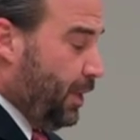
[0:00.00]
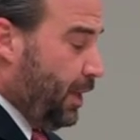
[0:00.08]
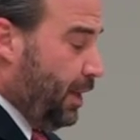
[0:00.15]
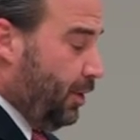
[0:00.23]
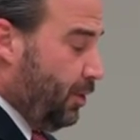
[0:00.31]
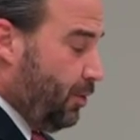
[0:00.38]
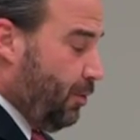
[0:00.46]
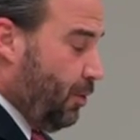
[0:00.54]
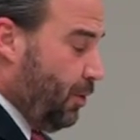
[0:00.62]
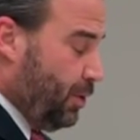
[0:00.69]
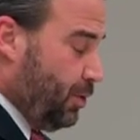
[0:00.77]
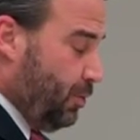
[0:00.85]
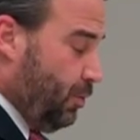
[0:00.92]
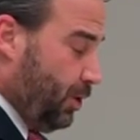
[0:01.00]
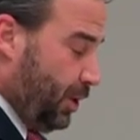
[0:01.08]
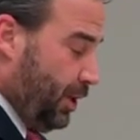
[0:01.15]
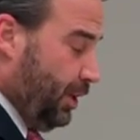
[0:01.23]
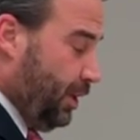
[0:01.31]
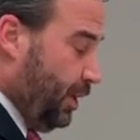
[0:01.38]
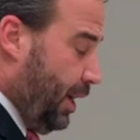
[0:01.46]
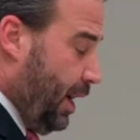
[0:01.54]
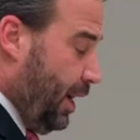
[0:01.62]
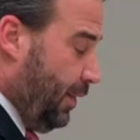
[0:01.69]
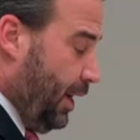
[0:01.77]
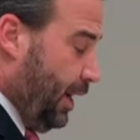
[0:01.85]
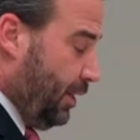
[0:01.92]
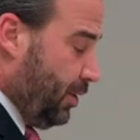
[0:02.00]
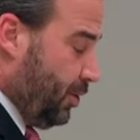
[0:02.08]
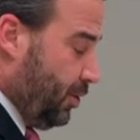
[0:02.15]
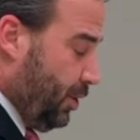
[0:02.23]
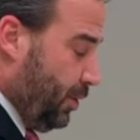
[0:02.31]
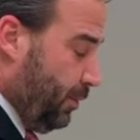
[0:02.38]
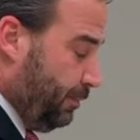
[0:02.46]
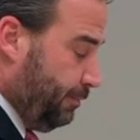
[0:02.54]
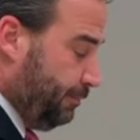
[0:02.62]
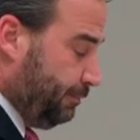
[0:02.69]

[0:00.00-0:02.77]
And I look forward to working on that this year.